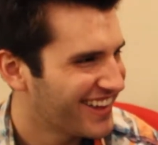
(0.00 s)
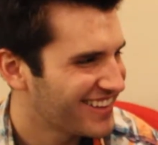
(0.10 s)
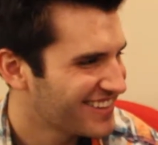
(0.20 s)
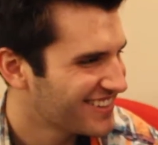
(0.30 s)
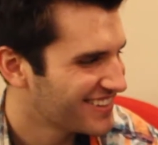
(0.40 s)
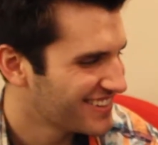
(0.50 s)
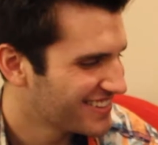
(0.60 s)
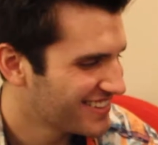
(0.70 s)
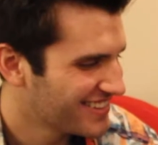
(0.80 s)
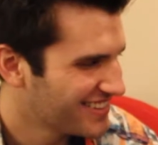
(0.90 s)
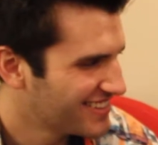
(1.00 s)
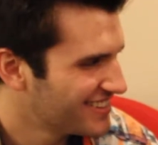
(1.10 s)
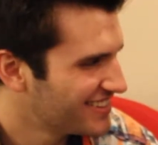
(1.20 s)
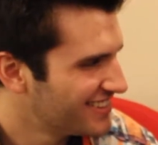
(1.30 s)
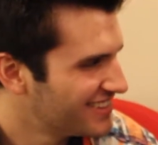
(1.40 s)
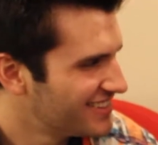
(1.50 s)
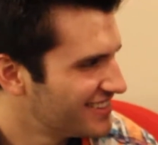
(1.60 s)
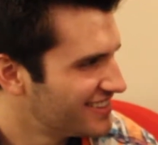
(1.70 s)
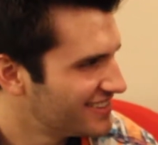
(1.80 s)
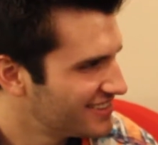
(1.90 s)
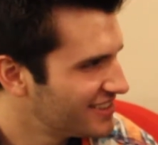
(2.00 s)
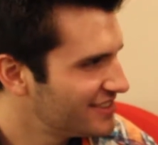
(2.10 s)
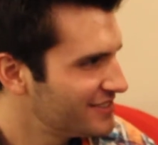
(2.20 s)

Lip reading: (not speaking)